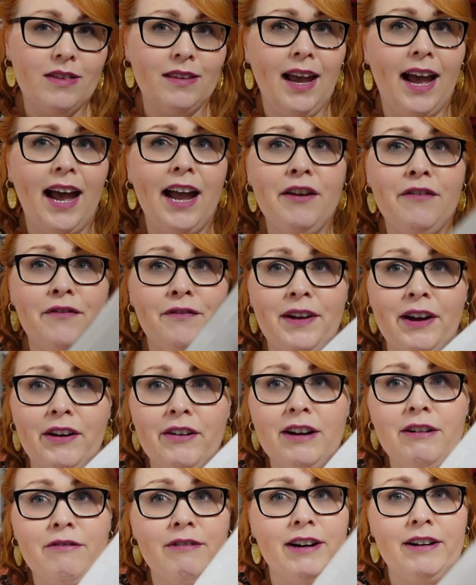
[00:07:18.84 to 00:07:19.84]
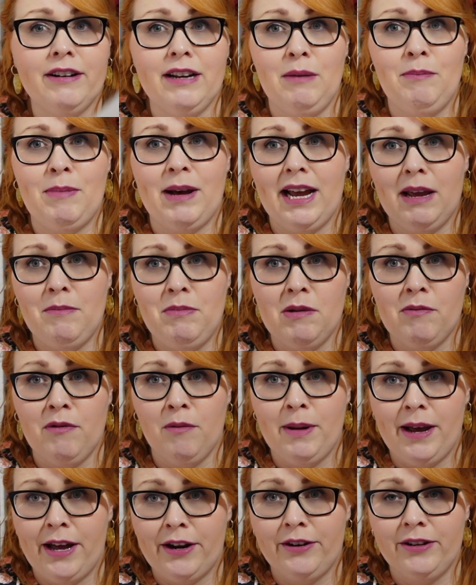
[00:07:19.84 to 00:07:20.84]
I very rarely buy paper
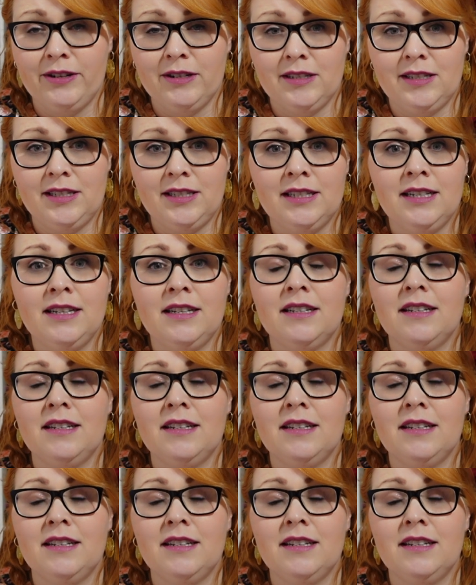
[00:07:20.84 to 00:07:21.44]
patterns.